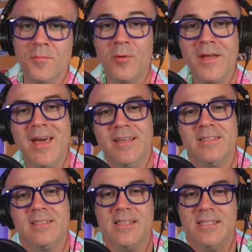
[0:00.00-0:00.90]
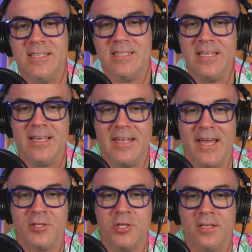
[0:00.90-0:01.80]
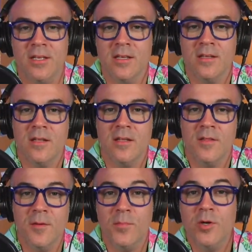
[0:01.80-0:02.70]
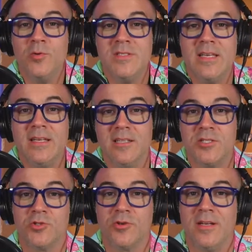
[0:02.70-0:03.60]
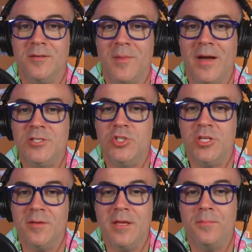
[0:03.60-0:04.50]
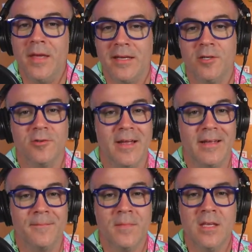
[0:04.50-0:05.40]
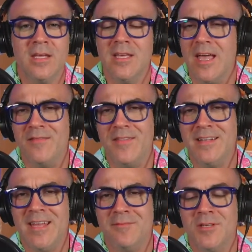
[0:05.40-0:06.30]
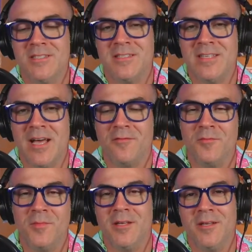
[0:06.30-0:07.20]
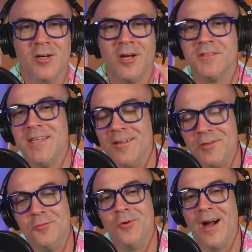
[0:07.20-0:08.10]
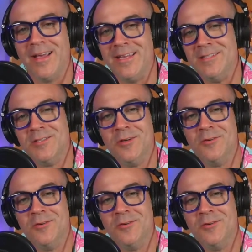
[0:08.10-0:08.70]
we got to get to the Disney connection. The book was illustrated by Jimmy Pickering. If that name doesn't sound familiar, I'll tell you why he's so